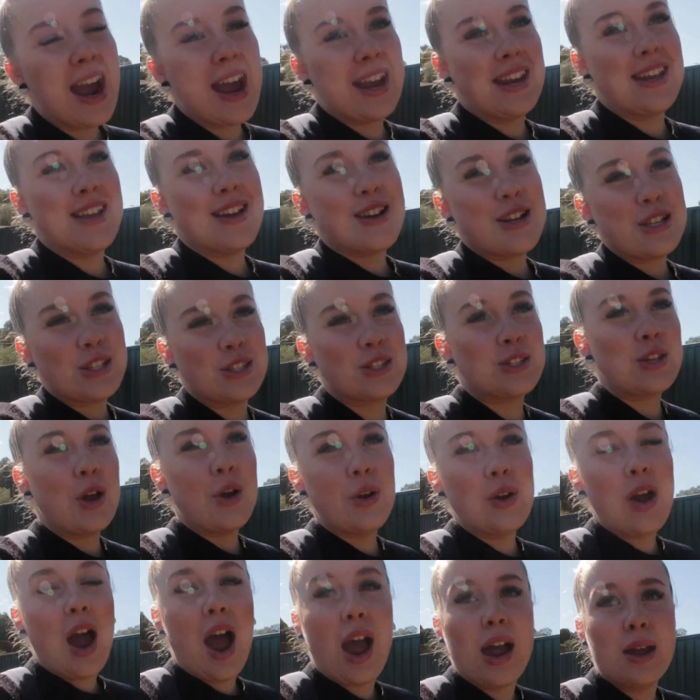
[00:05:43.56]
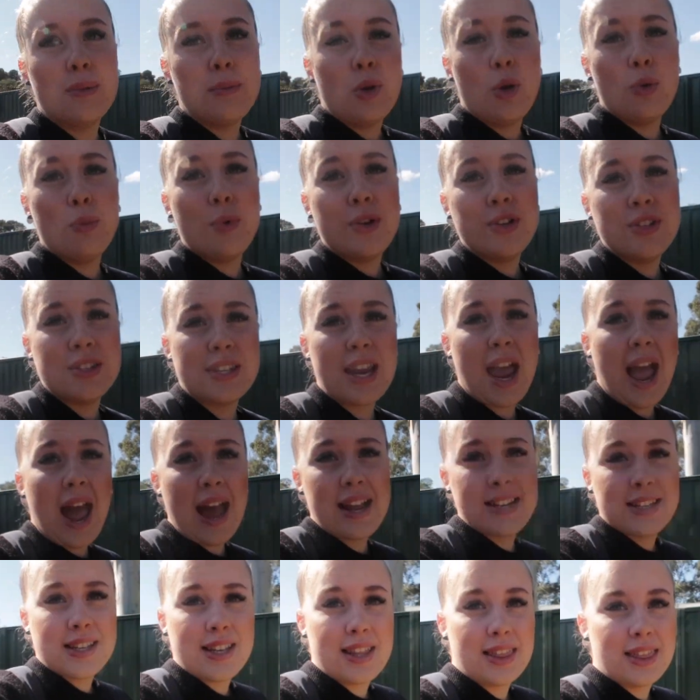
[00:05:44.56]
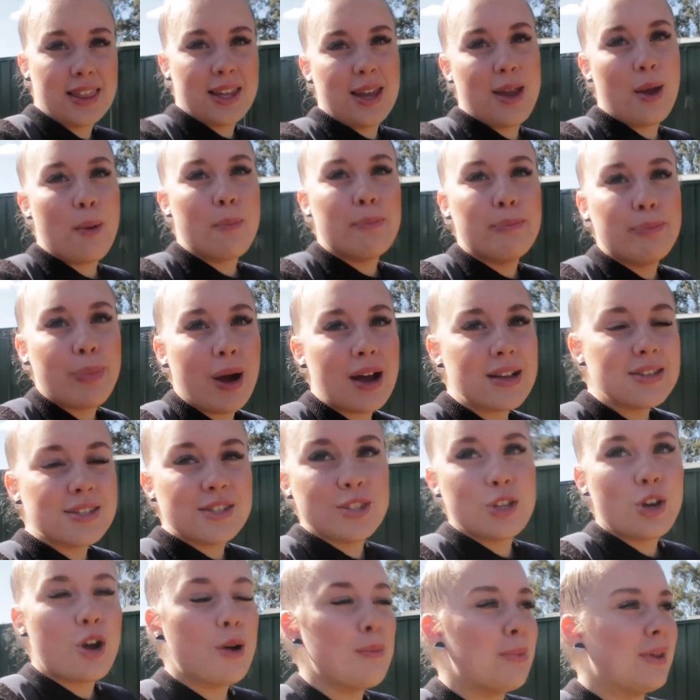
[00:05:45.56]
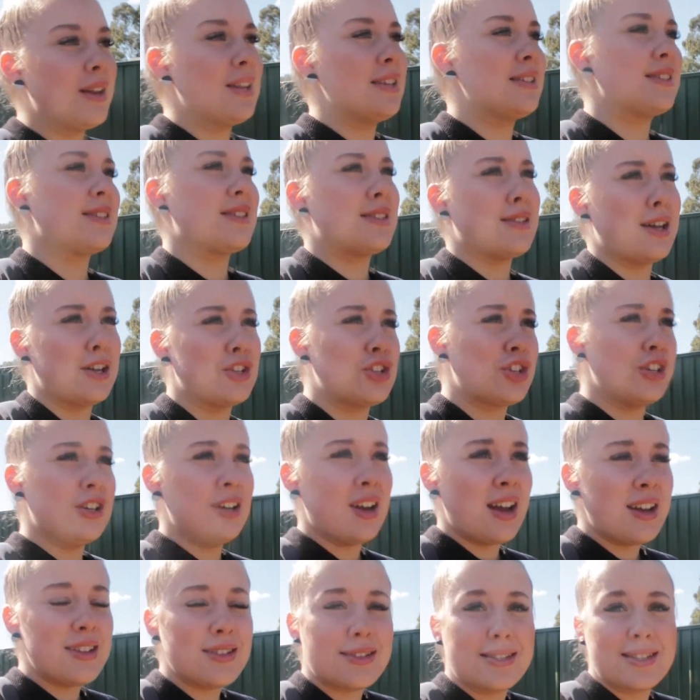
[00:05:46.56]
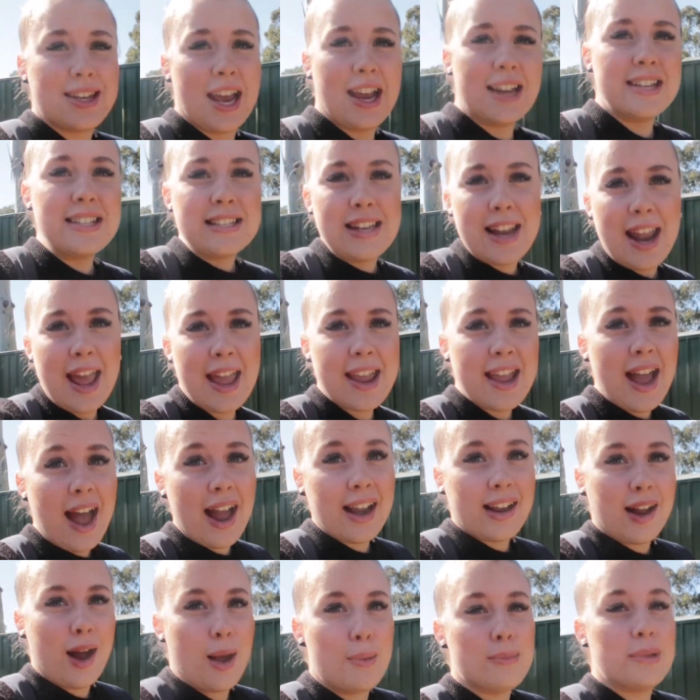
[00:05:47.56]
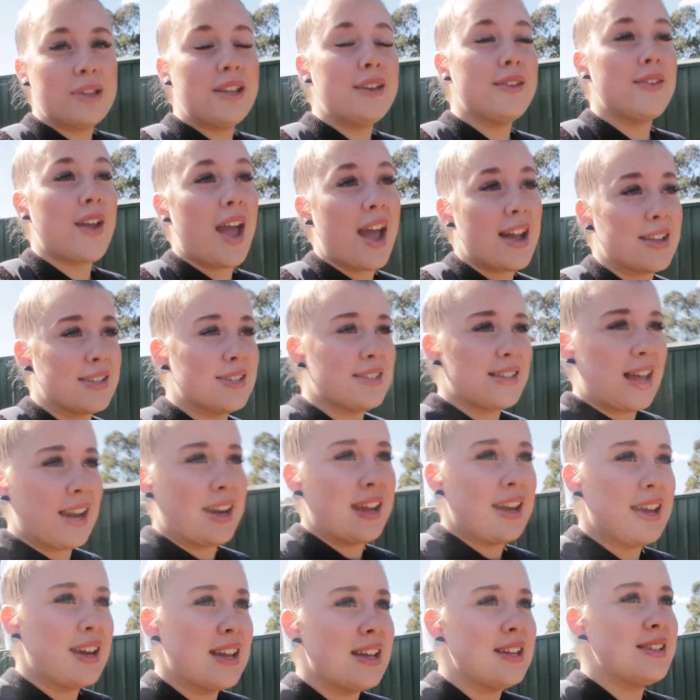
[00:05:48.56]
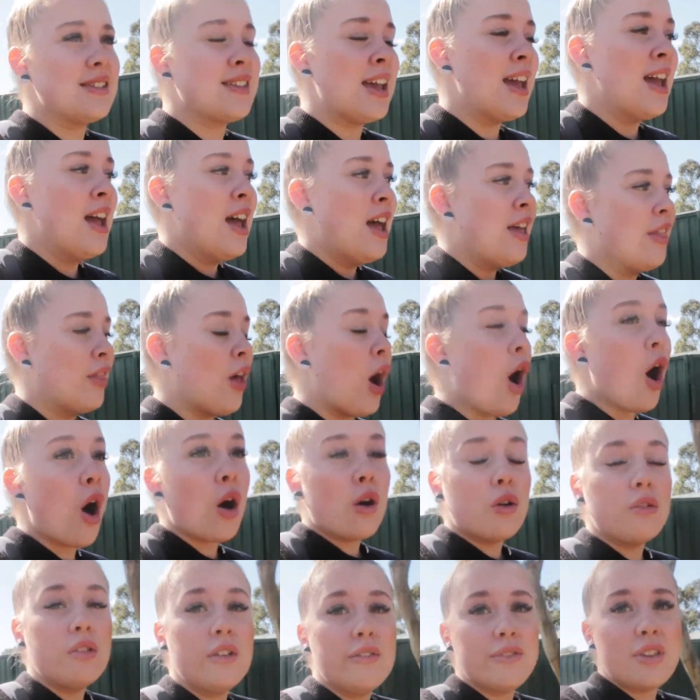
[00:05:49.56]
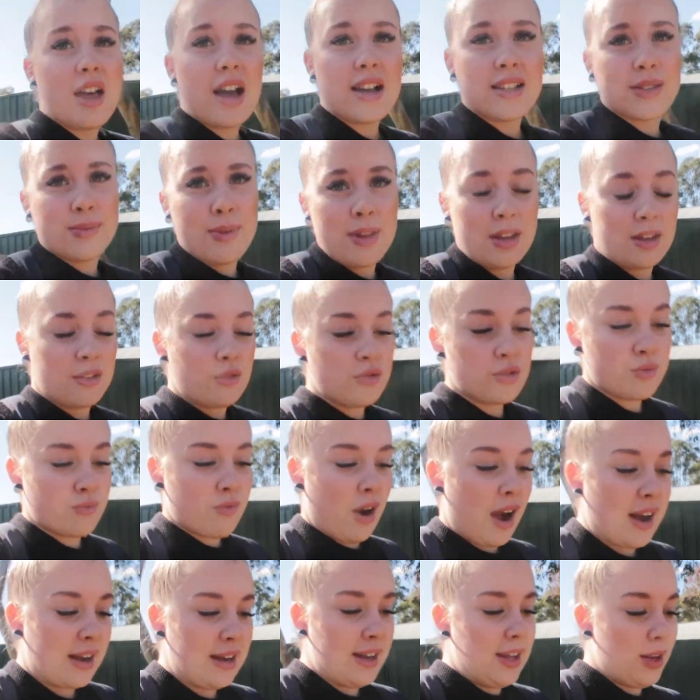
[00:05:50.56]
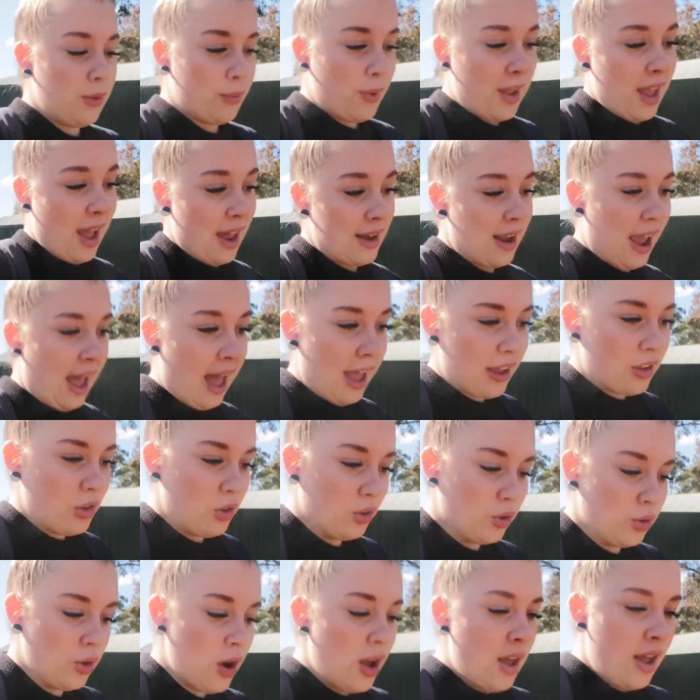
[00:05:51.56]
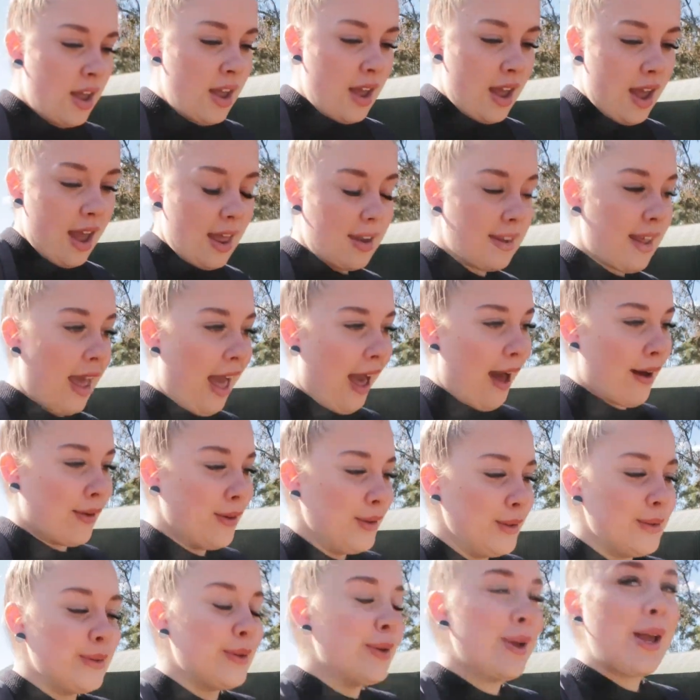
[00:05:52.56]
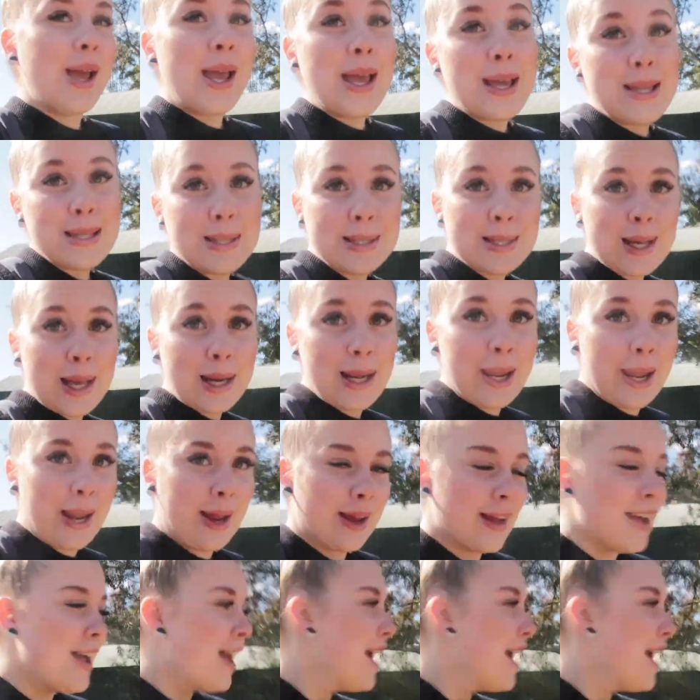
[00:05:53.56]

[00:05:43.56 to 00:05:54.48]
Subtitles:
Alrighty, so I'm almost at the bus stop. It is such a nice day today. I can't believe how sunny it is. The whole of last week was raining, we had hail, and now it's sunny.